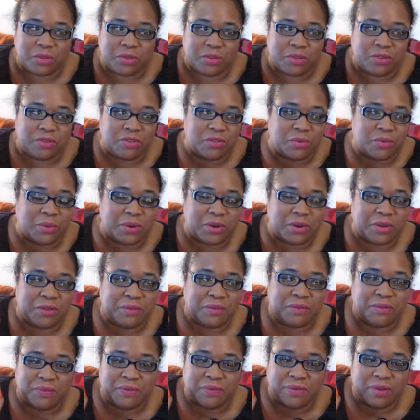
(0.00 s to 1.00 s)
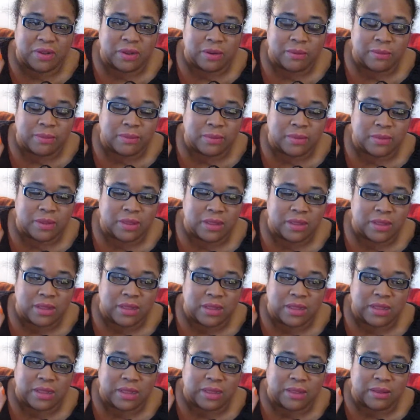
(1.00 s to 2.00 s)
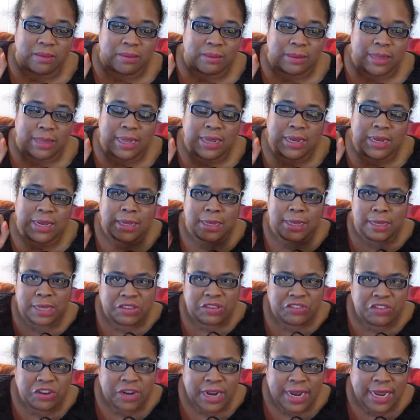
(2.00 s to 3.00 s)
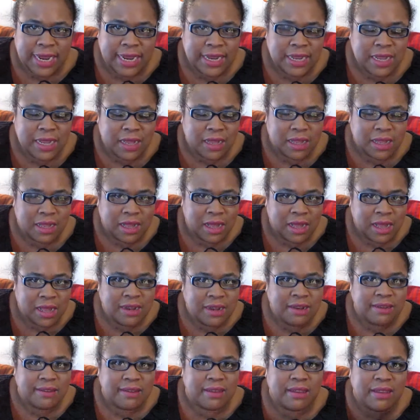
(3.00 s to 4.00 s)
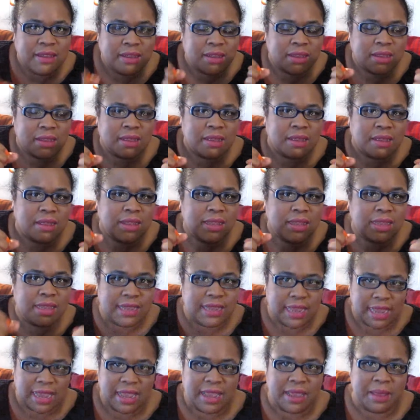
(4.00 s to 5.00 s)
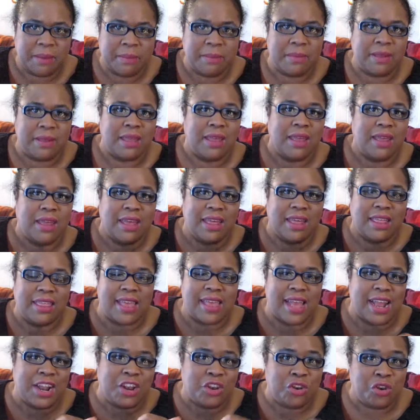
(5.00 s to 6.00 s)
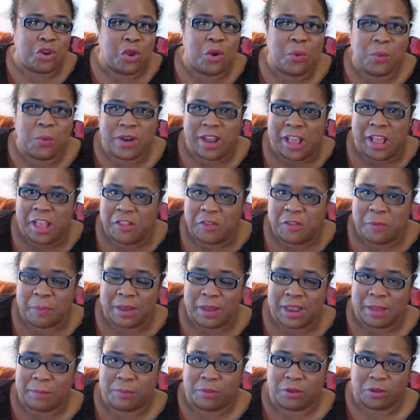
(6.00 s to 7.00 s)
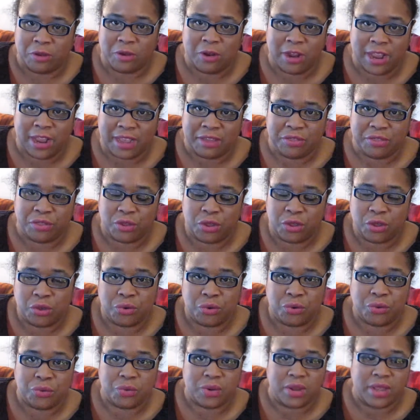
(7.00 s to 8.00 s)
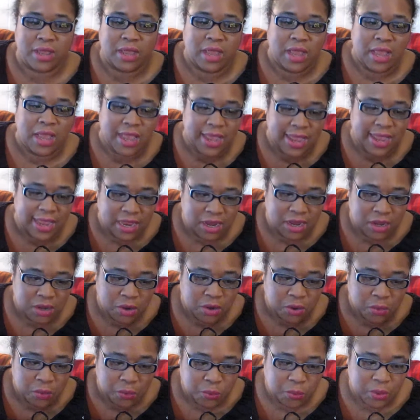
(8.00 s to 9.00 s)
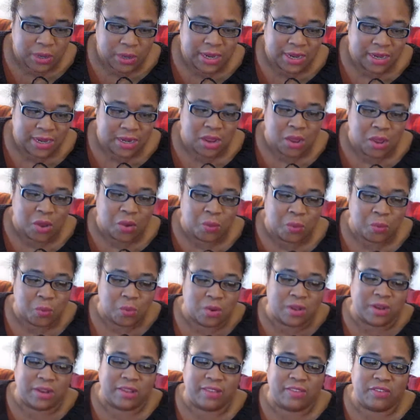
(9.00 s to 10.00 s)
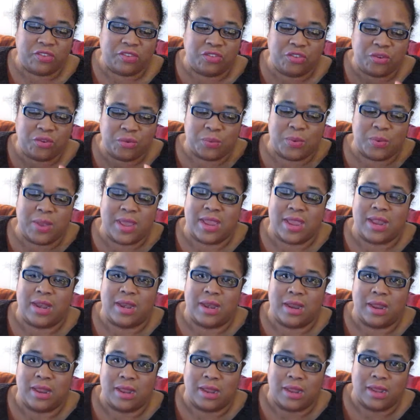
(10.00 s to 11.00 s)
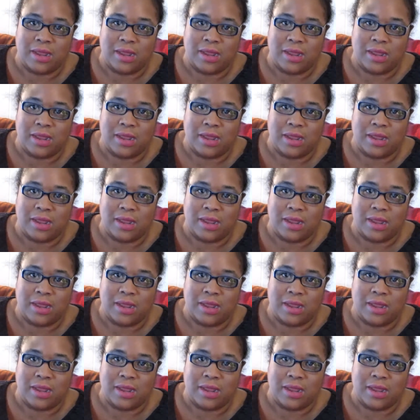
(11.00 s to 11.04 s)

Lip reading: sort of kind of Easter egg hunt game that no one has been able to crack the code, and Wade wants to win.